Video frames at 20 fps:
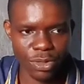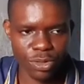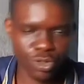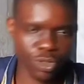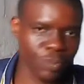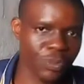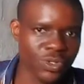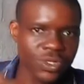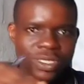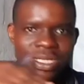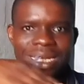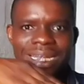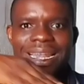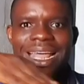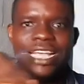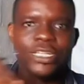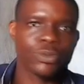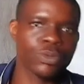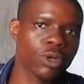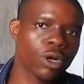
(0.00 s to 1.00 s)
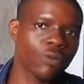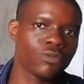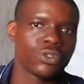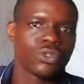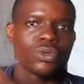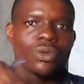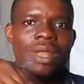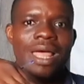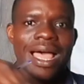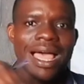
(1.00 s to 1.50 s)
So between the last week of
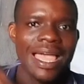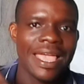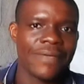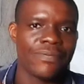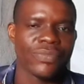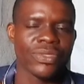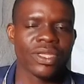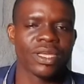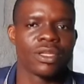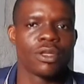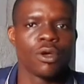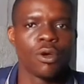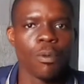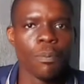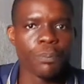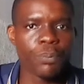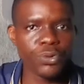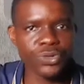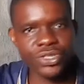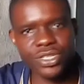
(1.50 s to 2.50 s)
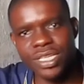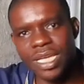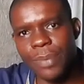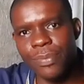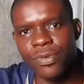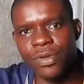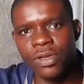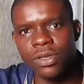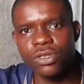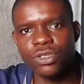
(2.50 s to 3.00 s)
July,
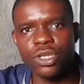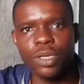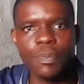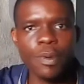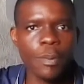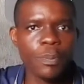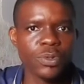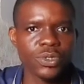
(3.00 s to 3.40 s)
UNIPORT